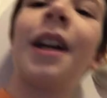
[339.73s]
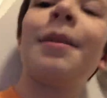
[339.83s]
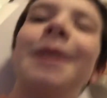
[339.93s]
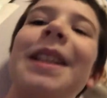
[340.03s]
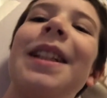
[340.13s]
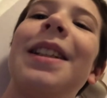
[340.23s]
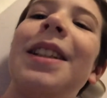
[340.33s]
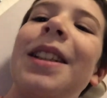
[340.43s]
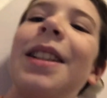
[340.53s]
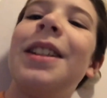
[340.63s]
I mean,
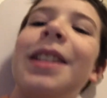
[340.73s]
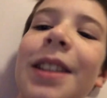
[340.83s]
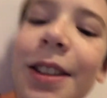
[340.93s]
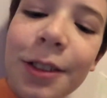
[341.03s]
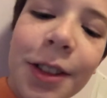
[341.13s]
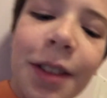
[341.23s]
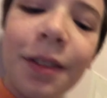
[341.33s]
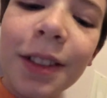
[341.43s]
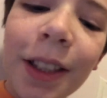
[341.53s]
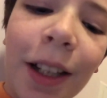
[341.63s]
like, it was kind
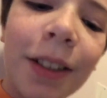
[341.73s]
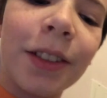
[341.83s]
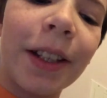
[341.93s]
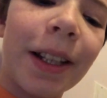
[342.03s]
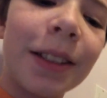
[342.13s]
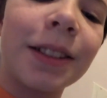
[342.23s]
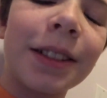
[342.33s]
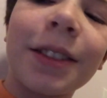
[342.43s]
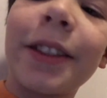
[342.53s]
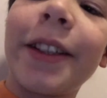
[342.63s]
of like that
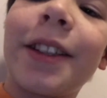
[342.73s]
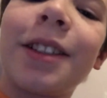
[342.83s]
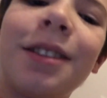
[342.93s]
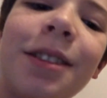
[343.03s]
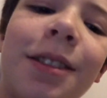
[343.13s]
classic, like,